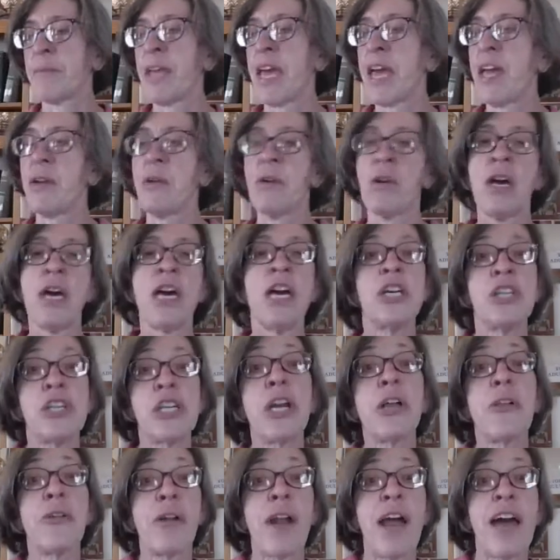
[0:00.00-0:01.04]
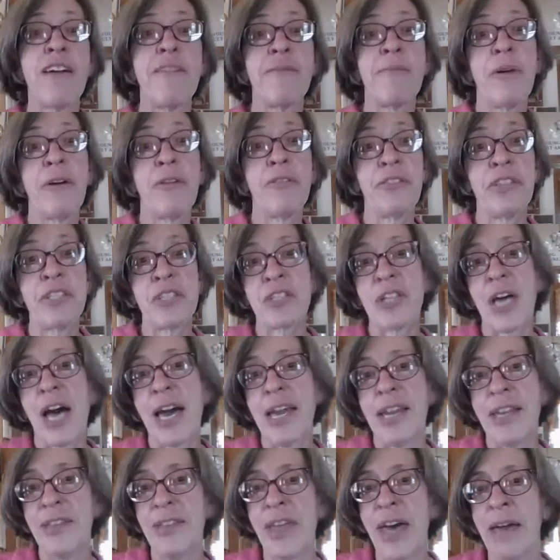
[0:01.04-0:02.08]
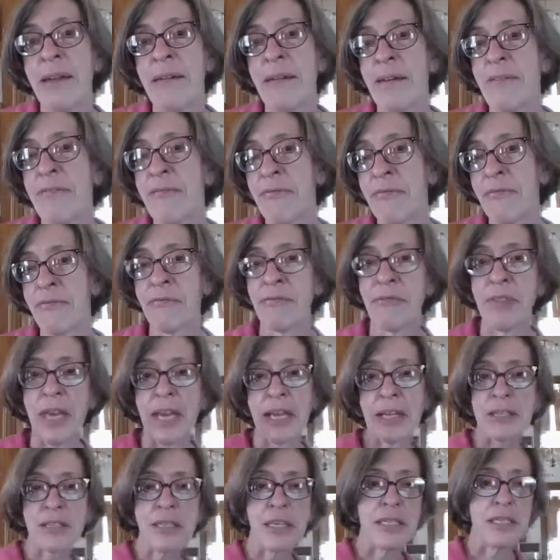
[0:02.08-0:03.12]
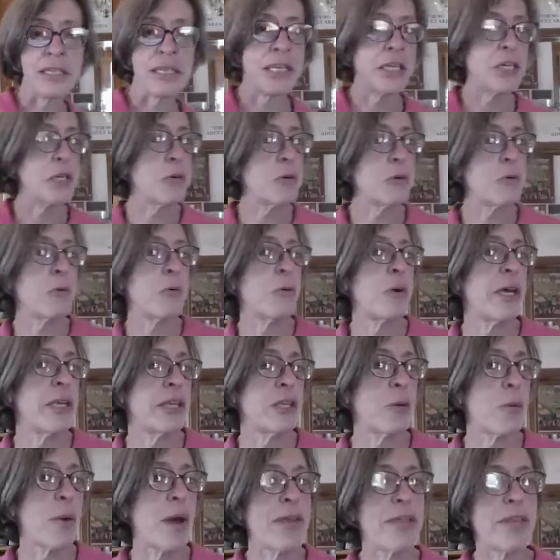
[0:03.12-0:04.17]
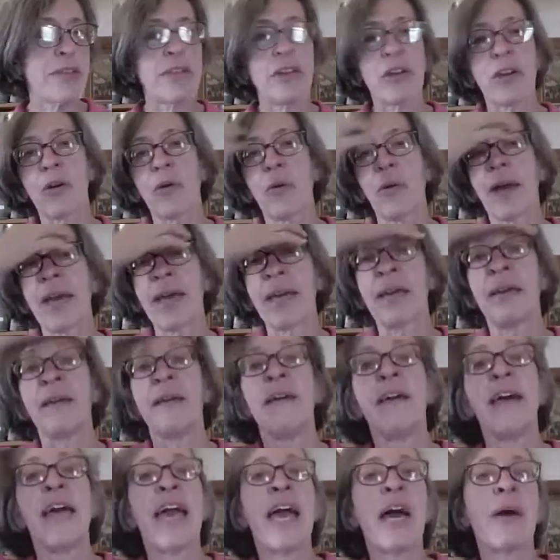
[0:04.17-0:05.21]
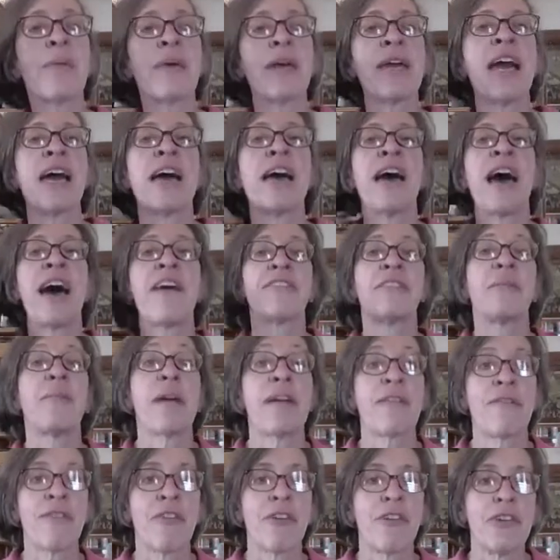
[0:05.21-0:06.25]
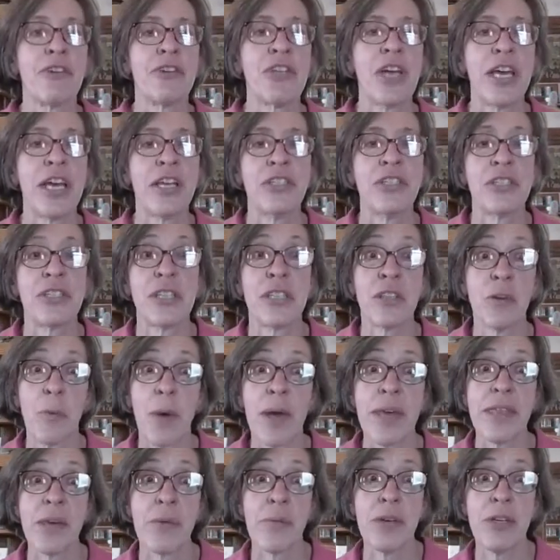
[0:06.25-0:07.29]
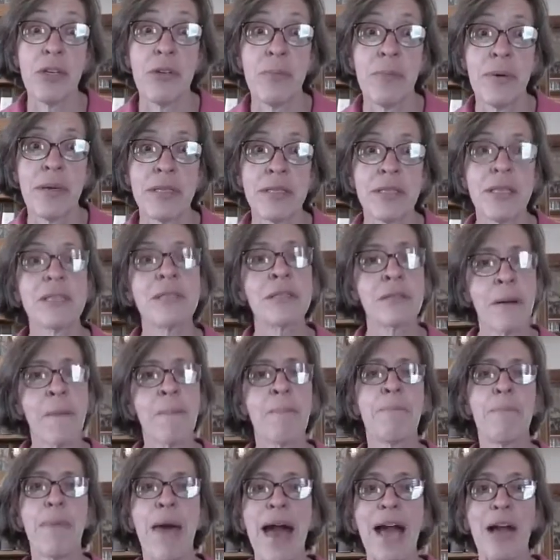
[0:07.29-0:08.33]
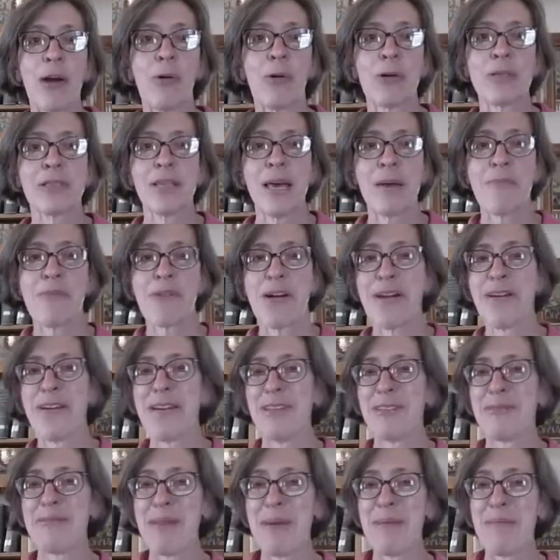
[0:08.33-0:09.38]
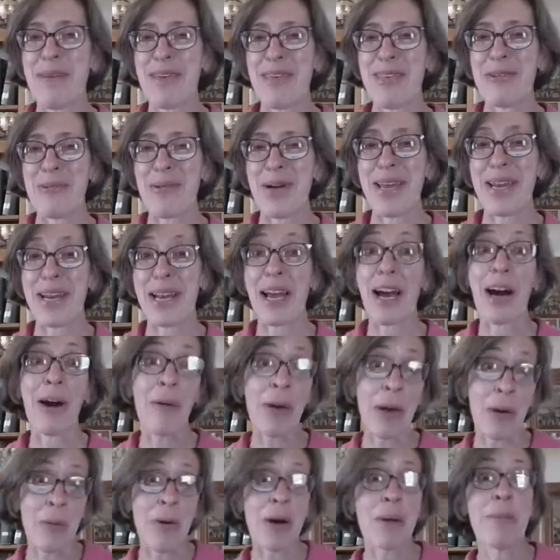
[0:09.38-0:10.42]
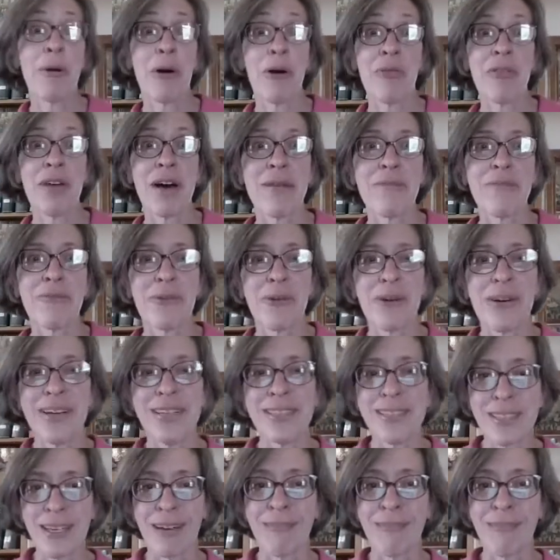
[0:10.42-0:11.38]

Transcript: And Sheila and I have both decided that if things continue in the way that they're going and we have to make further changes in the way that we do business, pack horse librarians may be the way to go, and we're both up for it.